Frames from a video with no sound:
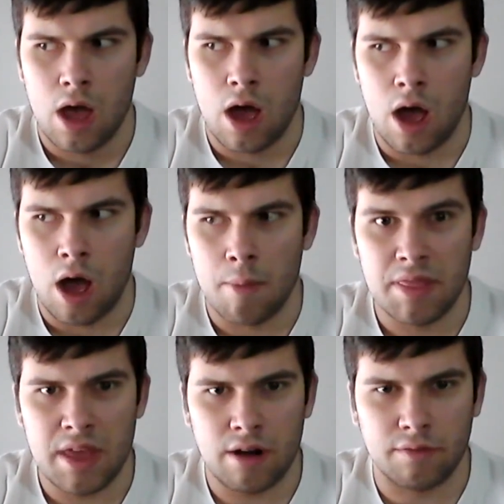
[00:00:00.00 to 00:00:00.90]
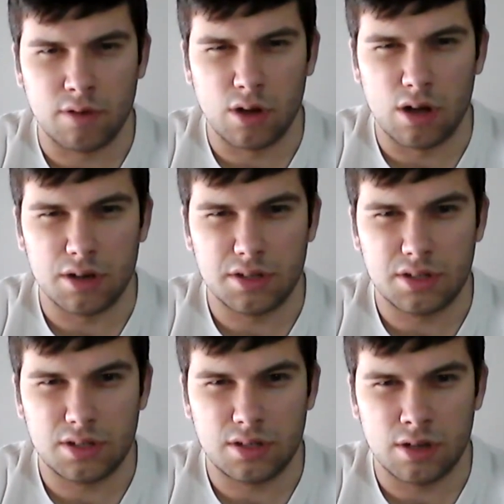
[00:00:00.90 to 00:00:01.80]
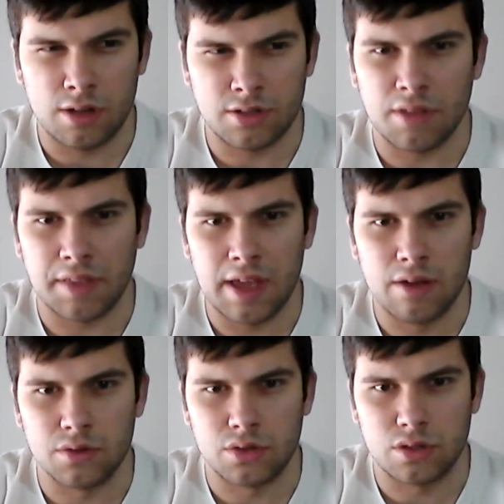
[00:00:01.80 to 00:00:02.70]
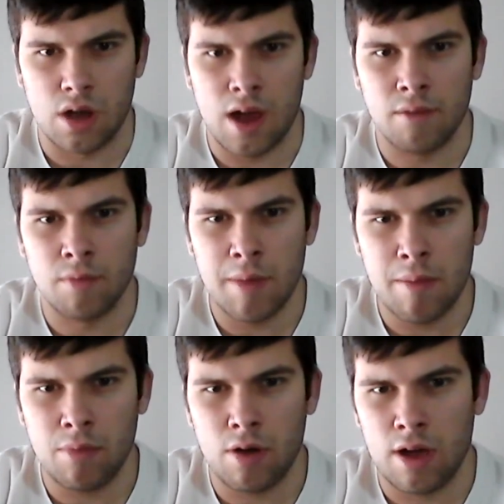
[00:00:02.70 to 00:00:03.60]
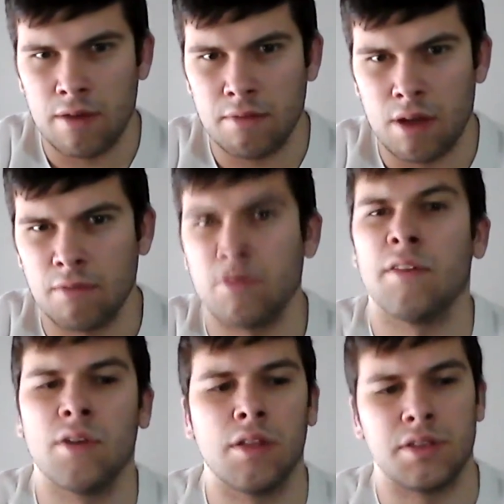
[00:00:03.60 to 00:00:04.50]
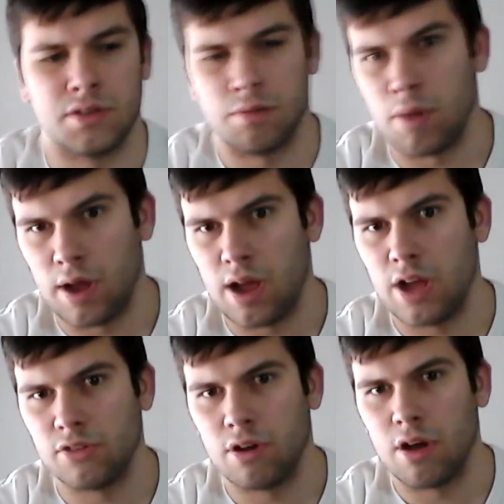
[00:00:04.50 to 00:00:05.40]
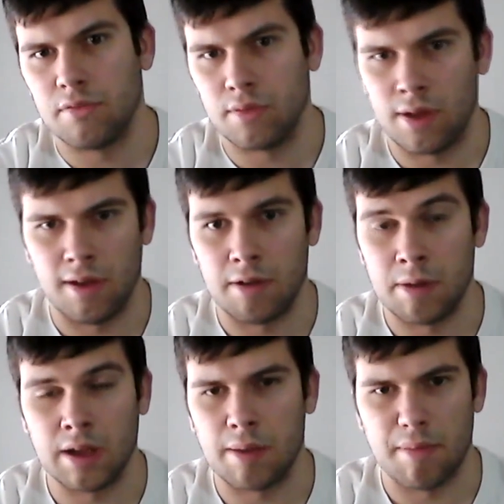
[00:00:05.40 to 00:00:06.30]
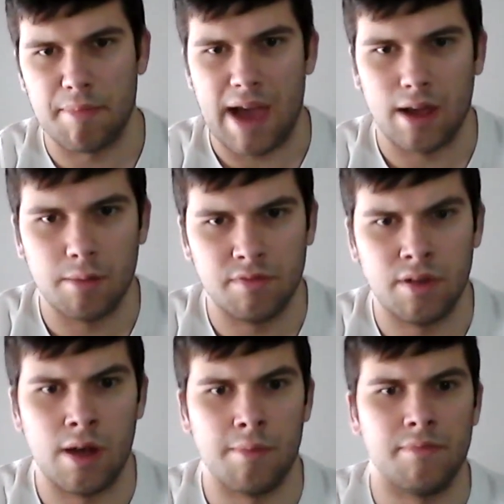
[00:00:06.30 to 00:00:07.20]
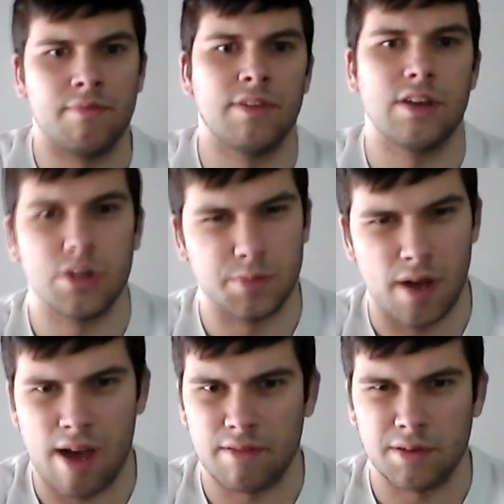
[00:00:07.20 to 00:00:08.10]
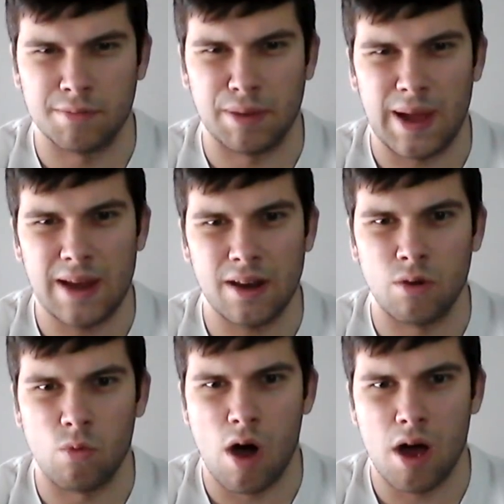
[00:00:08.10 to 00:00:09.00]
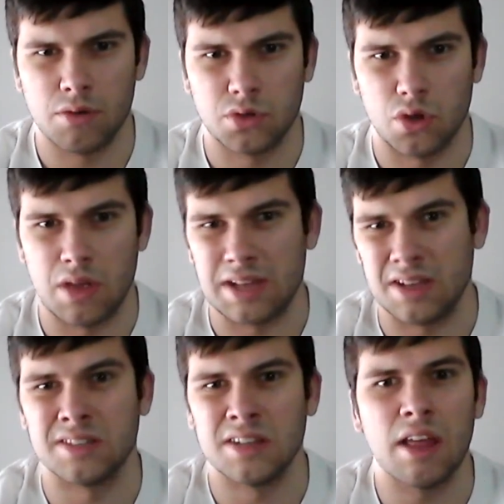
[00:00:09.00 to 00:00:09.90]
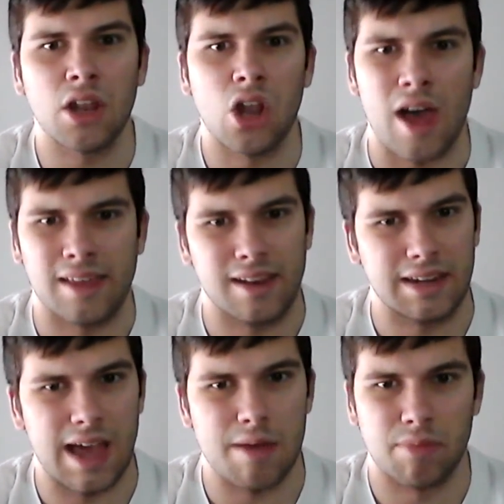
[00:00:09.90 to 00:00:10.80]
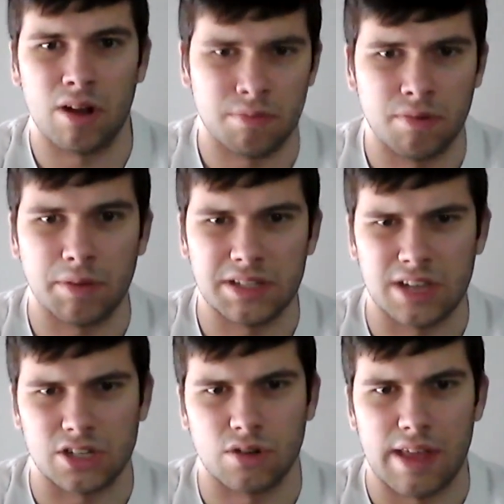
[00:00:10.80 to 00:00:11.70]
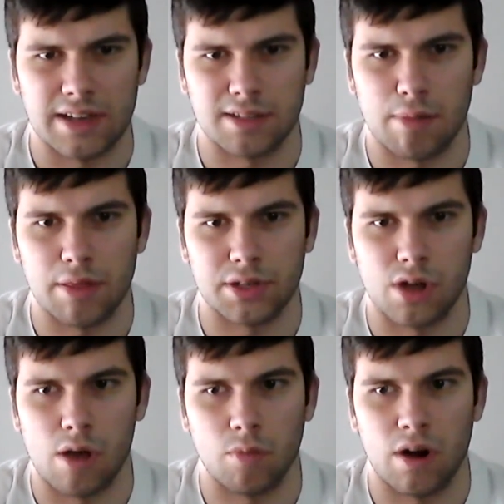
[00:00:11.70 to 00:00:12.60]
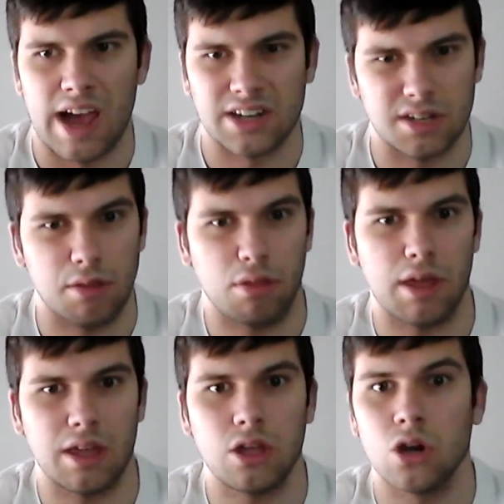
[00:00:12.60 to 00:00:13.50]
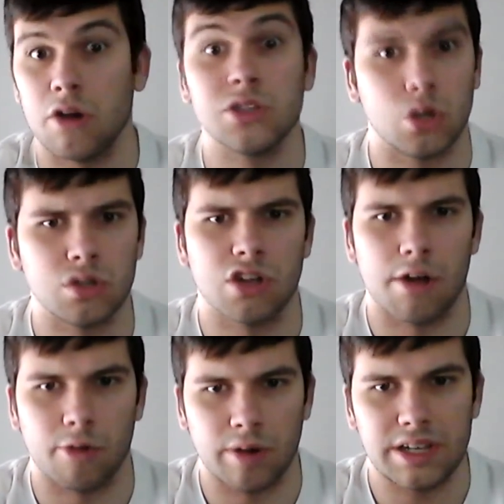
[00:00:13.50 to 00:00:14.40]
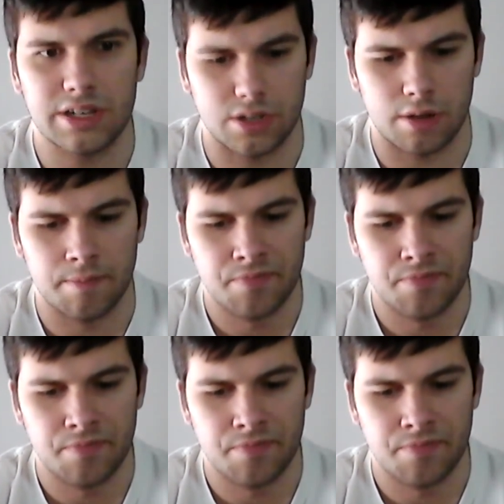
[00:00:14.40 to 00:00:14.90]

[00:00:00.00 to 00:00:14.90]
And then I've got something else. I remember I've got this on my hard drive, a couple of backup videos, but I haven't played it in a while. So that's another light gun game, but I'll probably touch on that some other time when I actually think, it's a good time to release it.